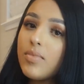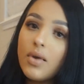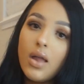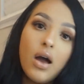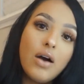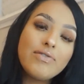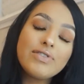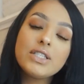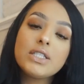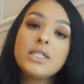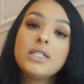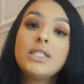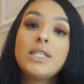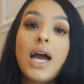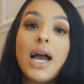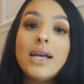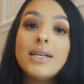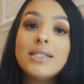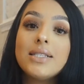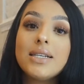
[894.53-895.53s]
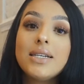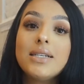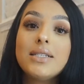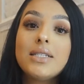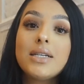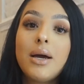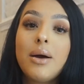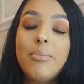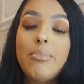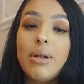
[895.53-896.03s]
Obviously dyes
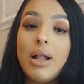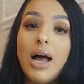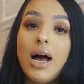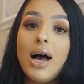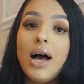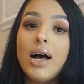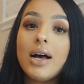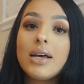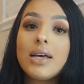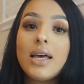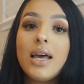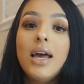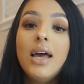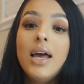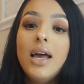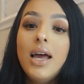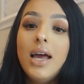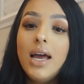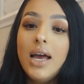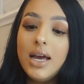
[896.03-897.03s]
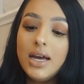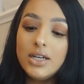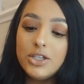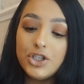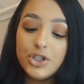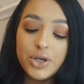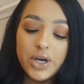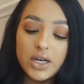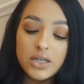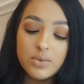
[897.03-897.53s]
it black, and
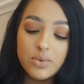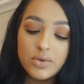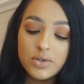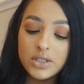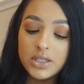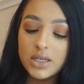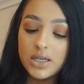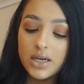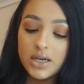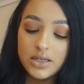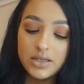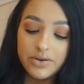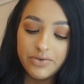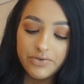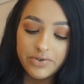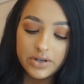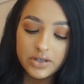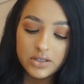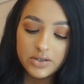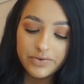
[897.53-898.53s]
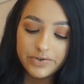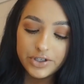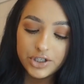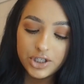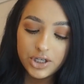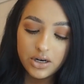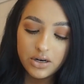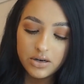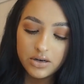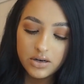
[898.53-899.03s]
you guys will see a difference for
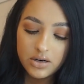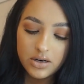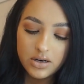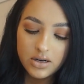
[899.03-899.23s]
sure.